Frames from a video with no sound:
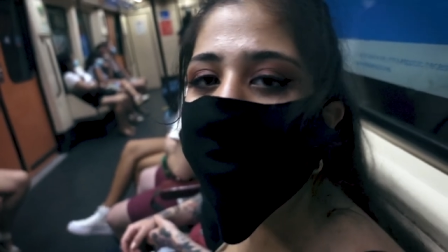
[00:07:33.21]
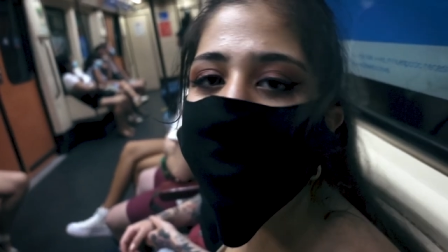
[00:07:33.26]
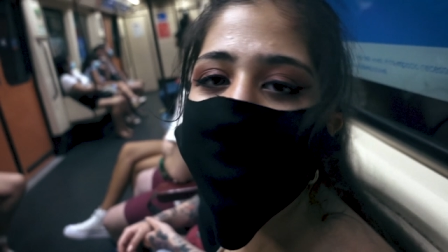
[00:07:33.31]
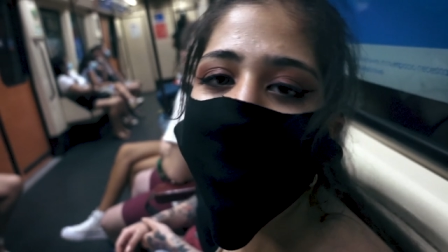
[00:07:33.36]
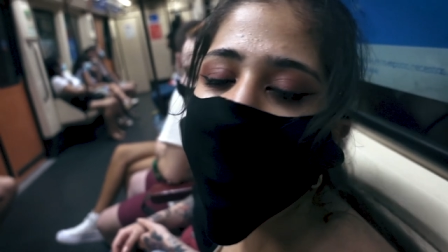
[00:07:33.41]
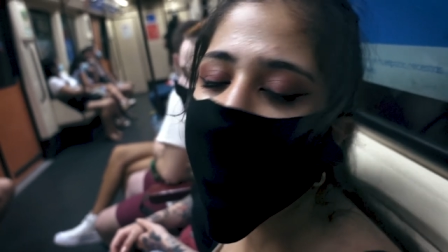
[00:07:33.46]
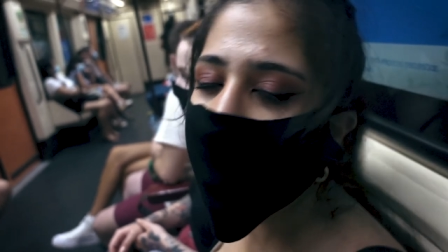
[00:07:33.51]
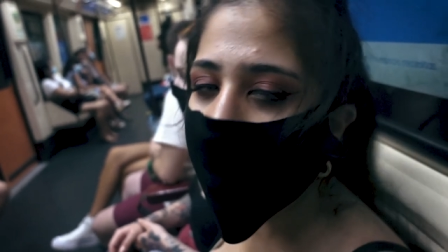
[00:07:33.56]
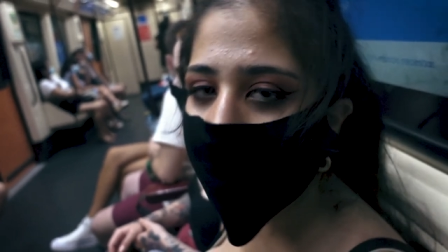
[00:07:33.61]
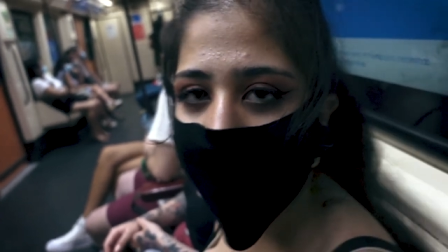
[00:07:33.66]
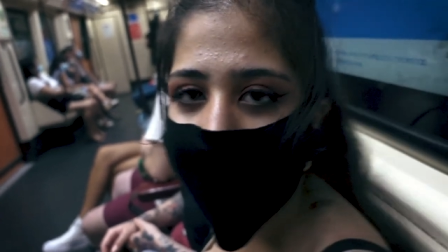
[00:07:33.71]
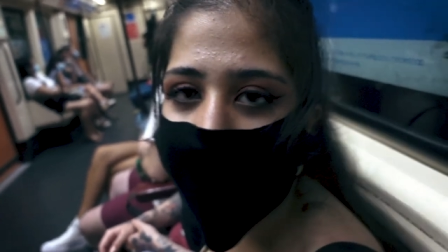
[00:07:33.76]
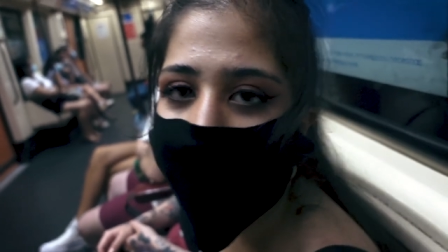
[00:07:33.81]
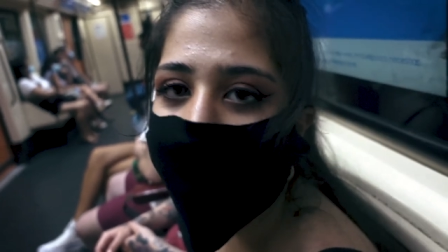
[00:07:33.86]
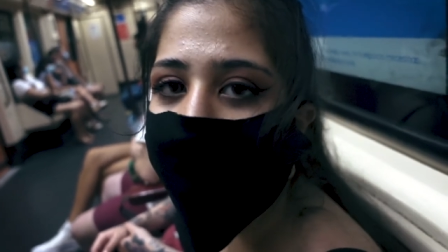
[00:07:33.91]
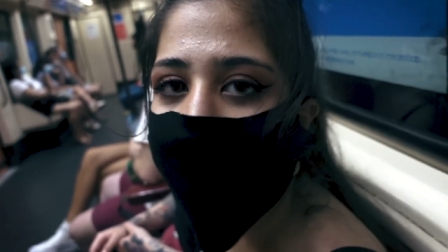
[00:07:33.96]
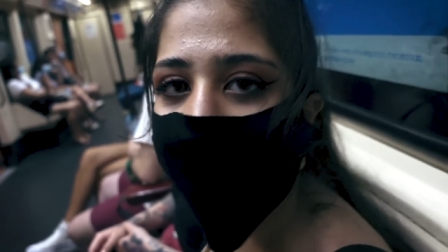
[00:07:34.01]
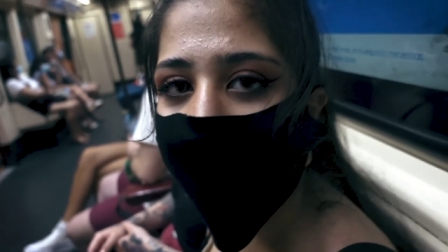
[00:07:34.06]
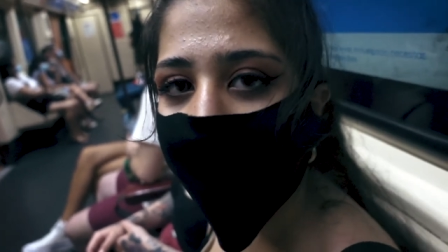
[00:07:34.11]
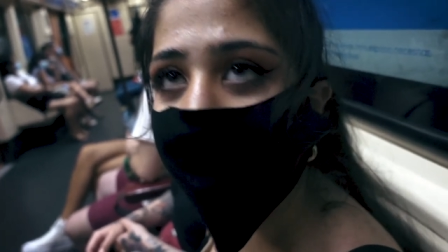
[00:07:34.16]
It was an
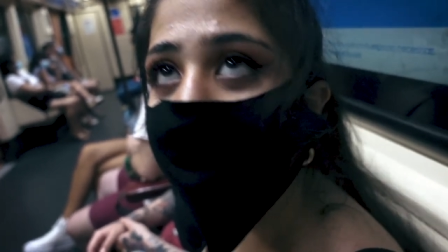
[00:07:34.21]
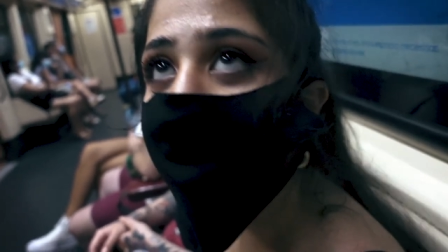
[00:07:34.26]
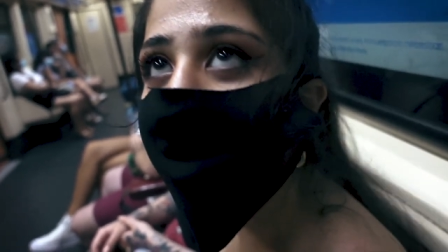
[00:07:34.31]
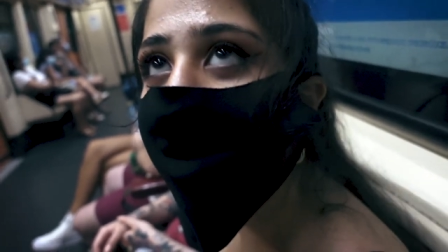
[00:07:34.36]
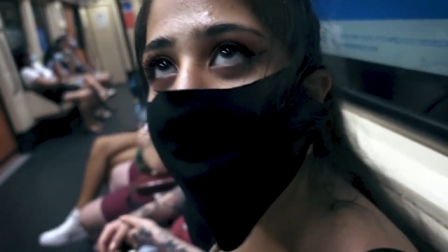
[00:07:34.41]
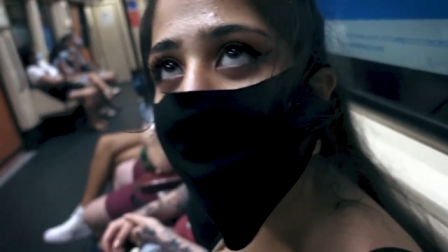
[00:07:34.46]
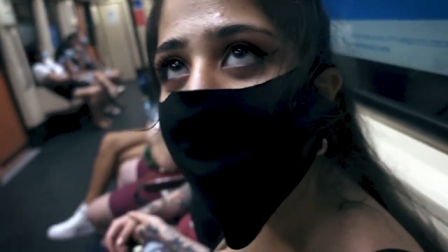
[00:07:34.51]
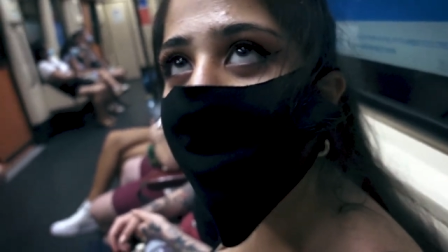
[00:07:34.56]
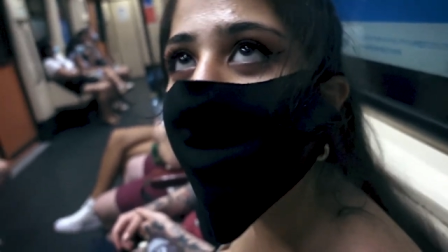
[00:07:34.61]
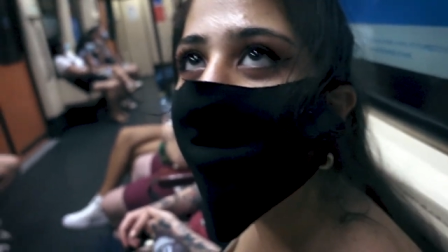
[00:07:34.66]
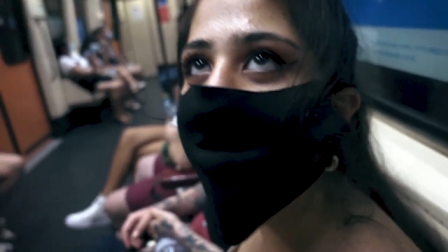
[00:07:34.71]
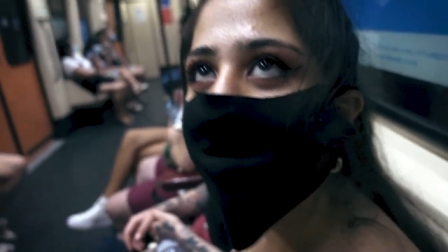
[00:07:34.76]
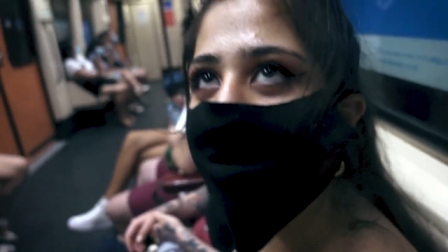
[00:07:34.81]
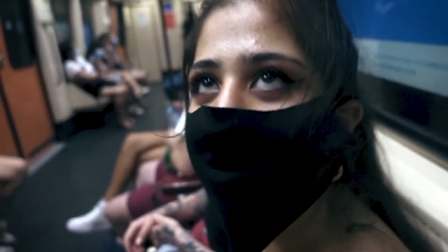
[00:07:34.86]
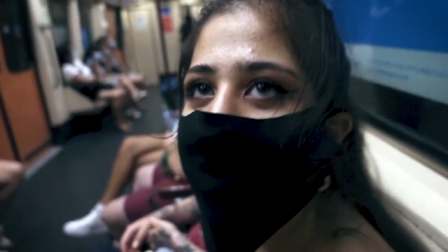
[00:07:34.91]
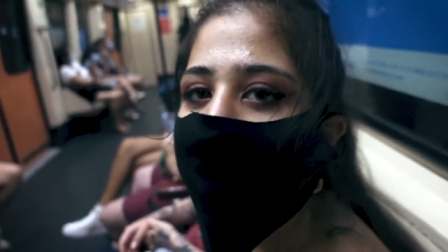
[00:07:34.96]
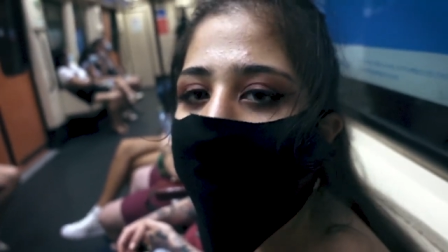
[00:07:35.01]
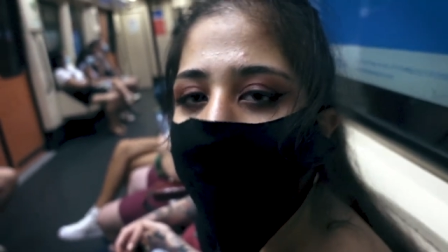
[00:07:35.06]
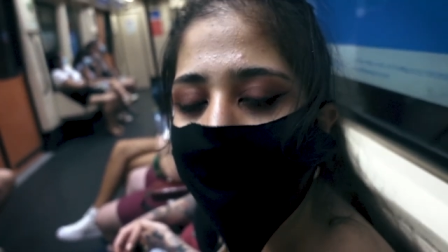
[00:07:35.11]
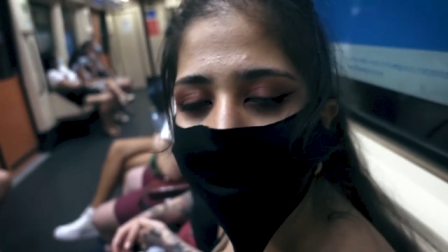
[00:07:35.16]
experience
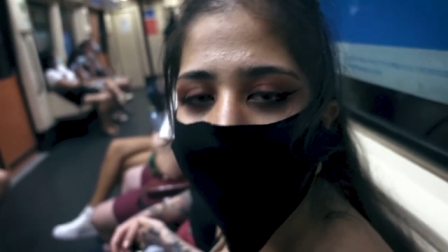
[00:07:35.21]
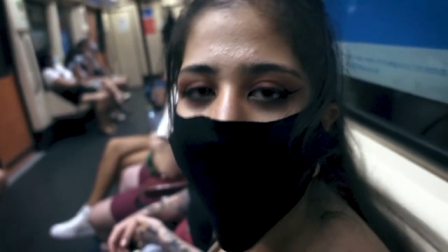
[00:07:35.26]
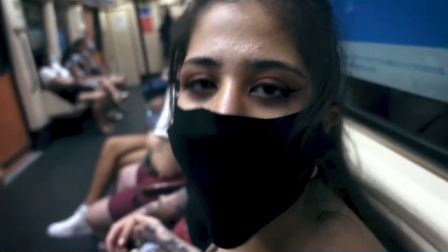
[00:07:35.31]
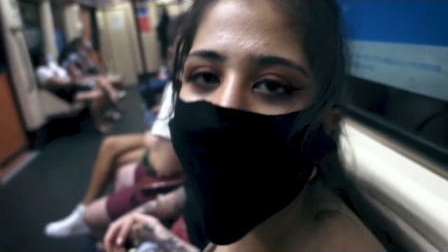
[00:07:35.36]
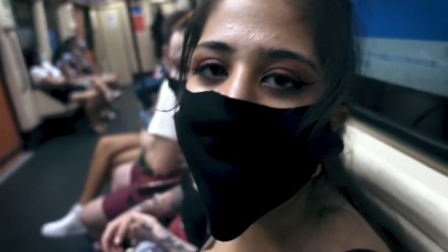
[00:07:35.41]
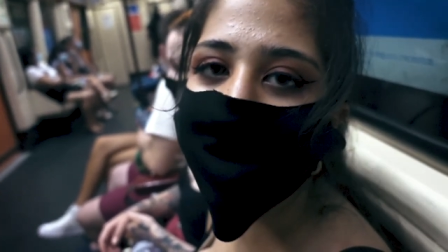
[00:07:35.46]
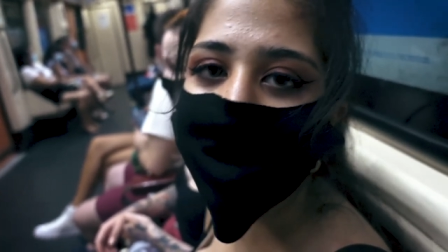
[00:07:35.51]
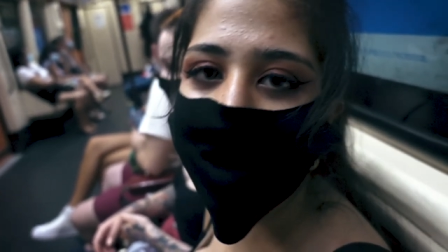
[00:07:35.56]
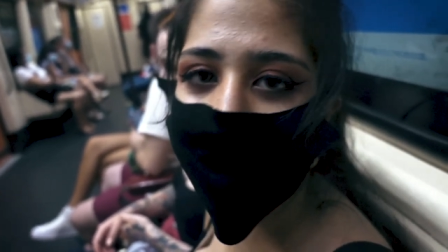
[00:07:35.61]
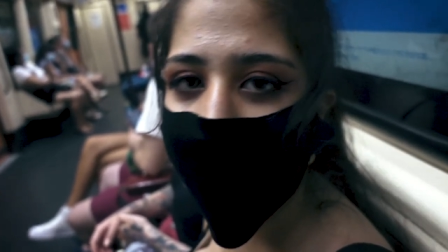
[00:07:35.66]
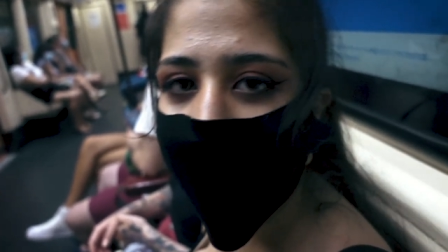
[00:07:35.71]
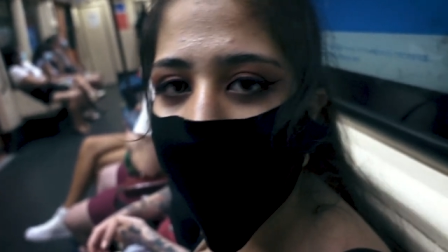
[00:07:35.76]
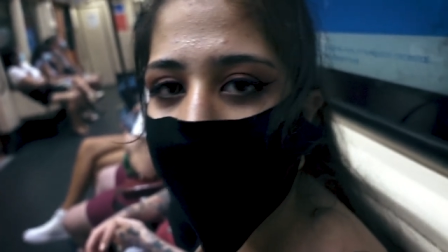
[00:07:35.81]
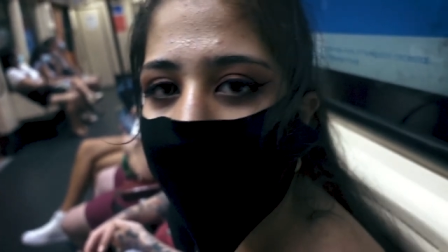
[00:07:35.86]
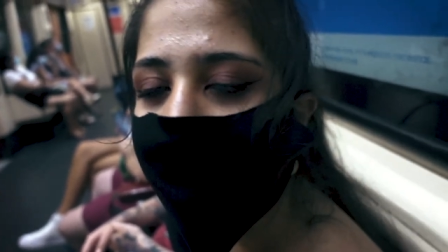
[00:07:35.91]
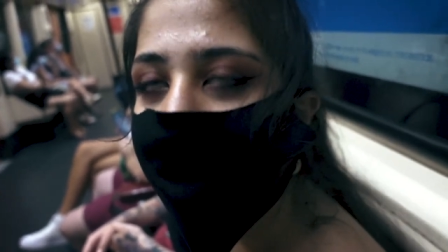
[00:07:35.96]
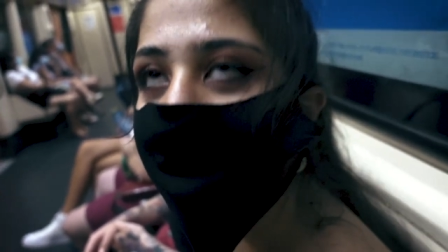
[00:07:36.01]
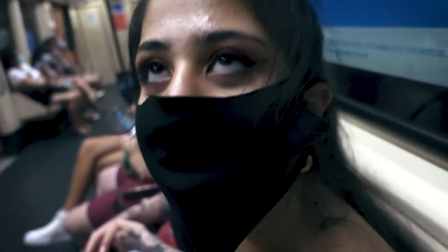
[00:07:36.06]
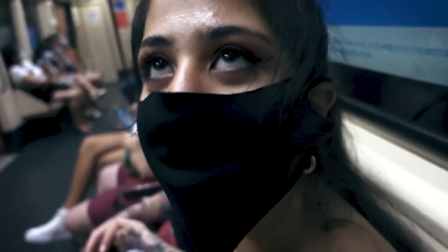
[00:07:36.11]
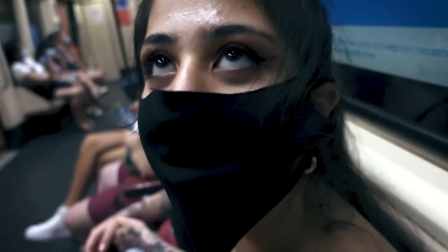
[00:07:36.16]
that I'm glad I had.